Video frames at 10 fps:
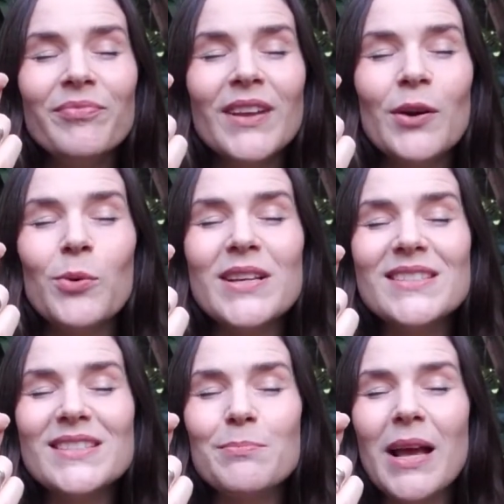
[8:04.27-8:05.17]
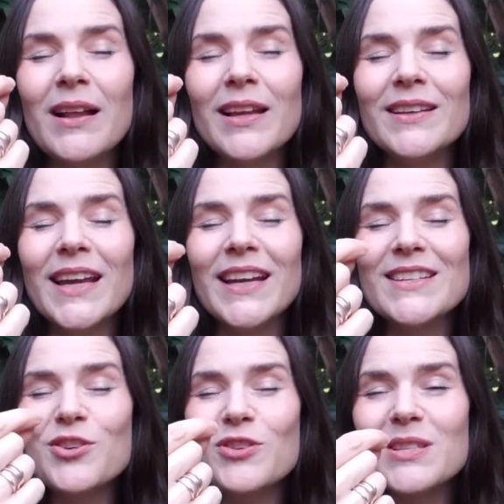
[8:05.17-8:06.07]
We smell it, and as
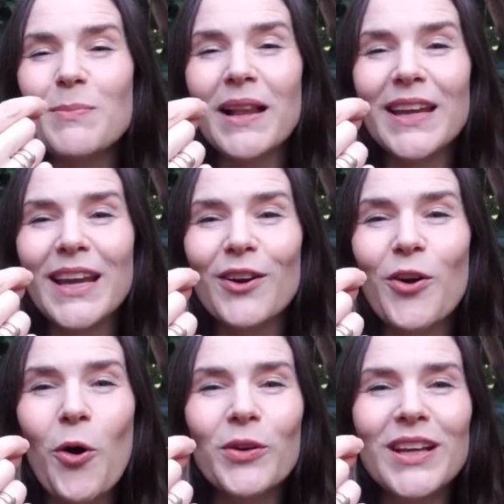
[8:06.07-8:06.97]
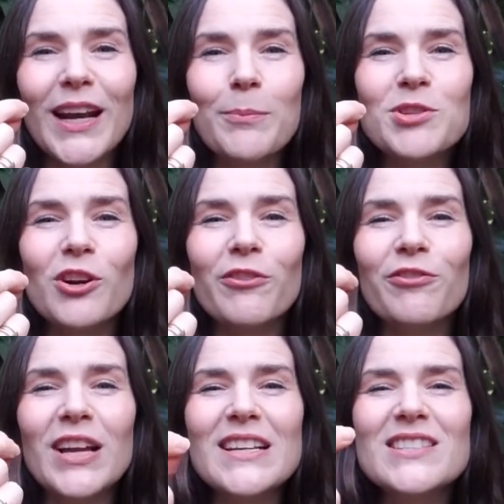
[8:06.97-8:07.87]
you're smelling it and holding it up to your
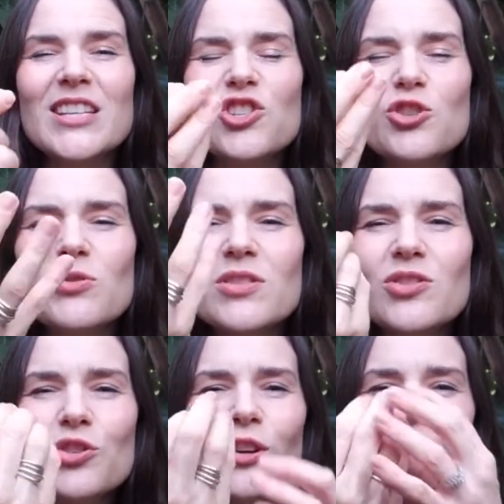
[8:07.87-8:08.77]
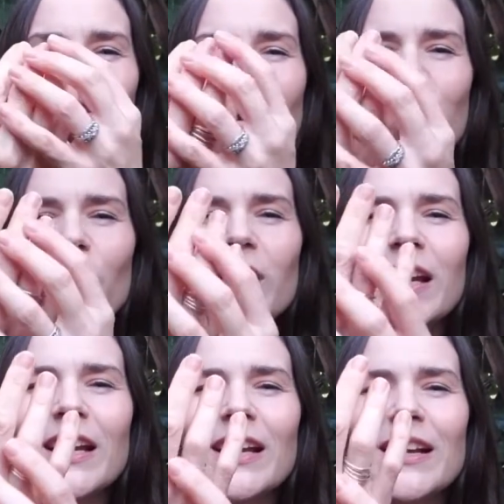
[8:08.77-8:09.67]
face, the juices trickle down your
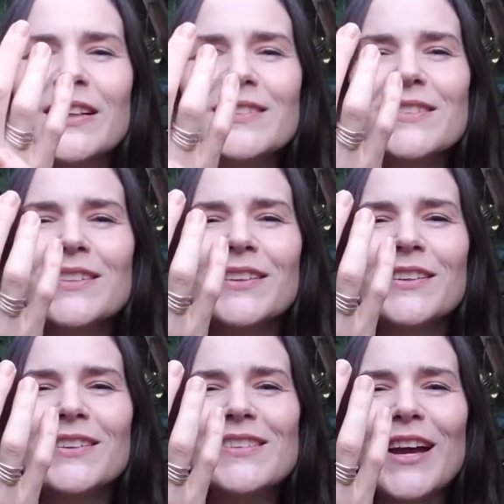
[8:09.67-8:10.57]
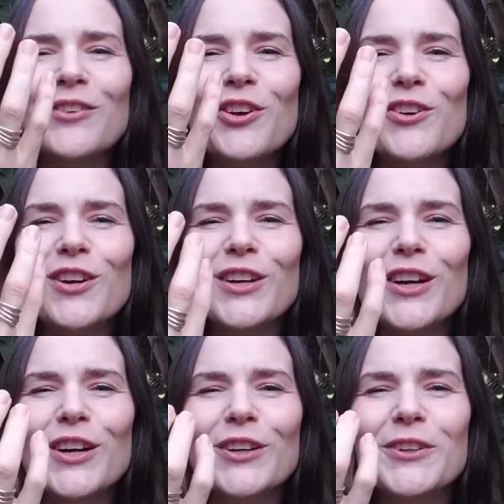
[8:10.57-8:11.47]
hands, down your
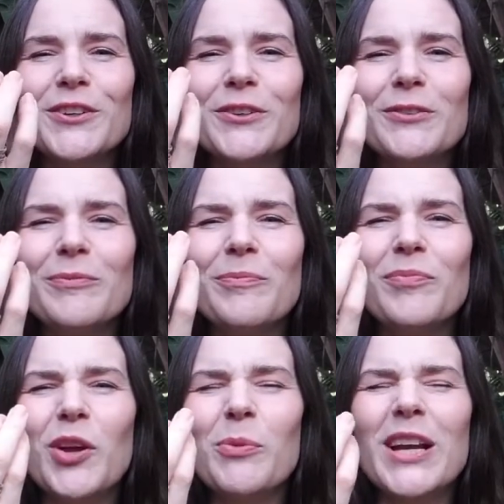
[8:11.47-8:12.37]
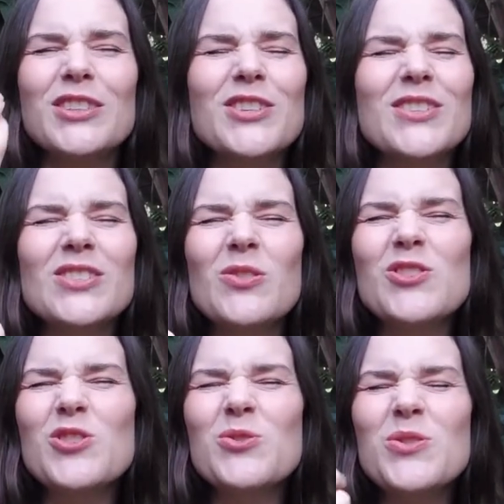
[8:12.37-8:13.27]
arm. Oh my gosh, it's so
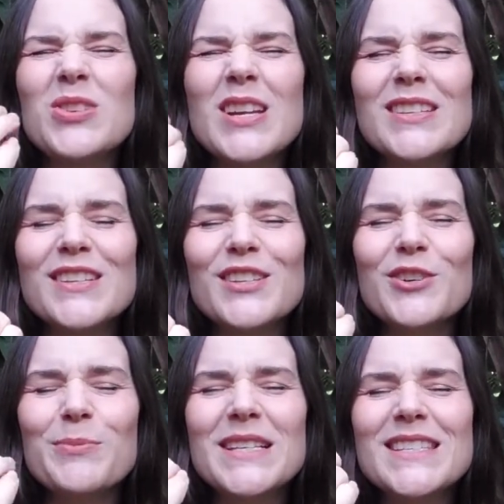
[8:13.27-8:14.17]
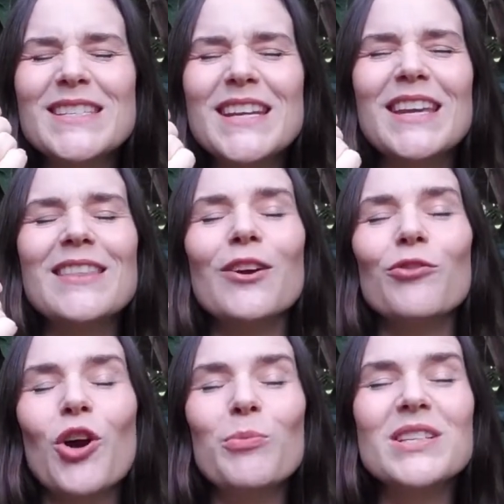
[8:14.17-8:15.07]
juicy. It's a little bit sticky. The
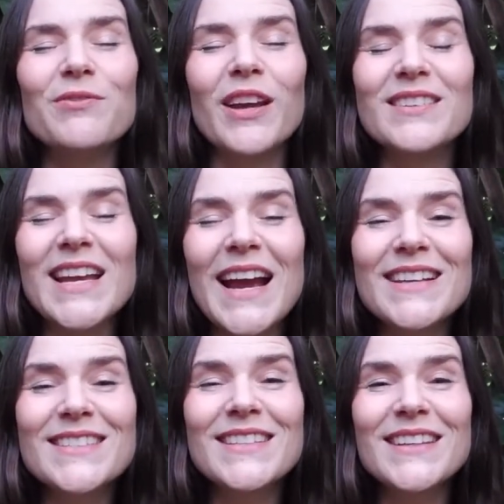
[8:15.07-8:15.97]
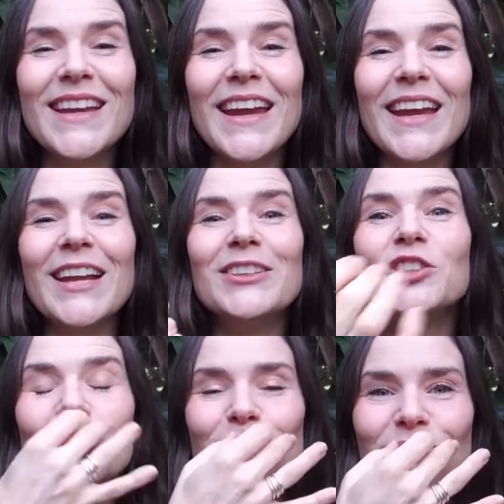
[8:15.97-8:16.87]
aroma is fantastic. And
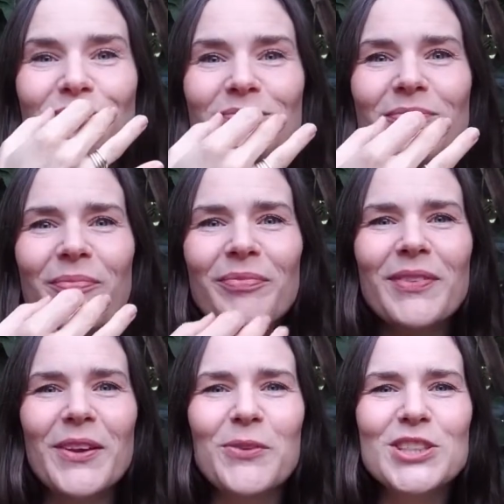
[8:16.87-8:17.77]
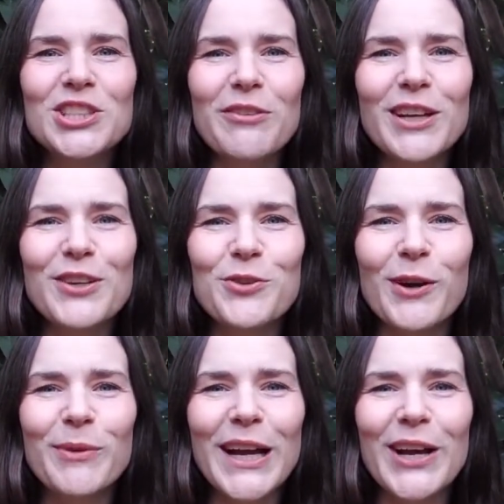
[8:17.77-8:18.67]
we shove it into our
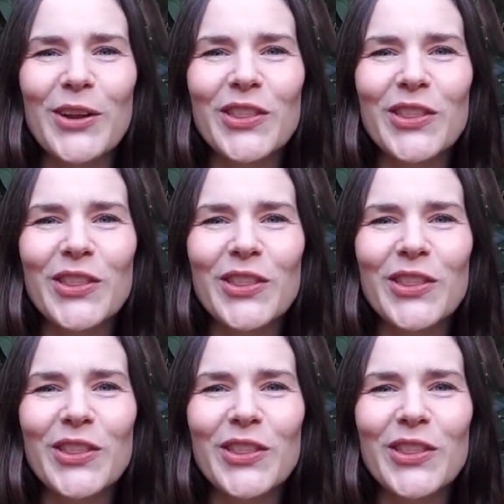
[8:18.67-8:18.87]
mouth.